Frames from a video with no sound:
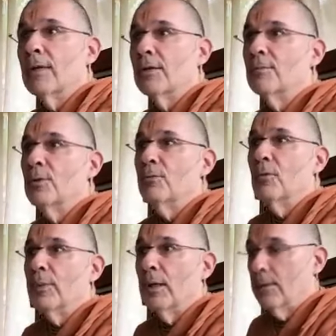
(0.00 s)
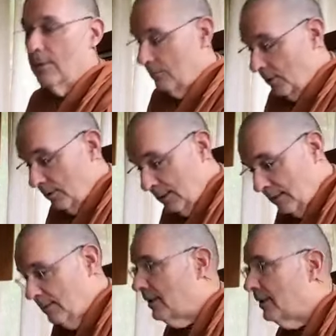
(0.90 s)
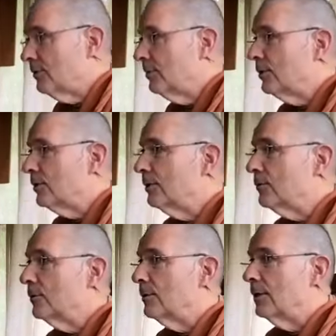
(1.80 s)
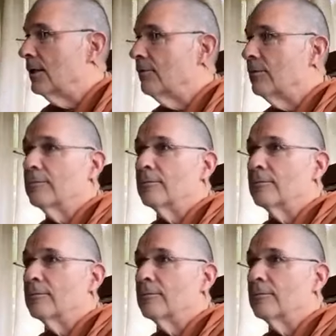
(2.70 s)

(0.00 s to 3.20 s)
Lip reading: That's a beautiful path. Well, not in the estimation of Sukadev,